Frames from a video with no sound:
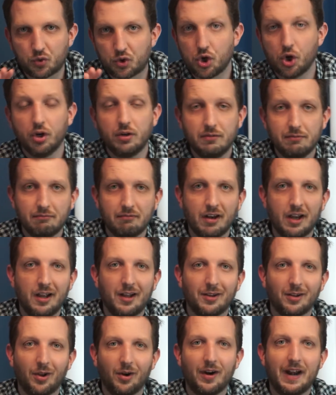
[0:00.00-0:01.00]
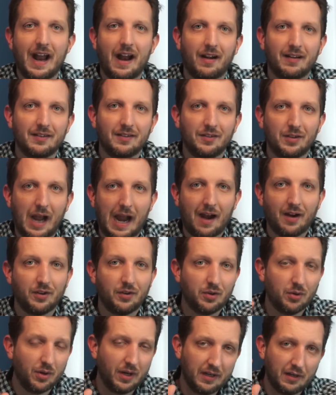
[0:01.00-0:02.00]
couldn't learn how to
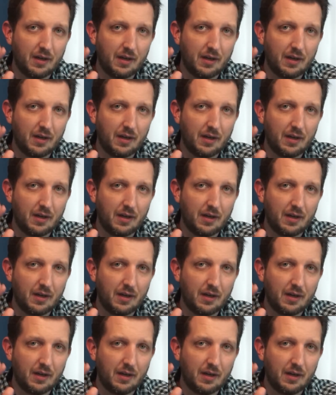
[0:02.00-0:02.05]
do it,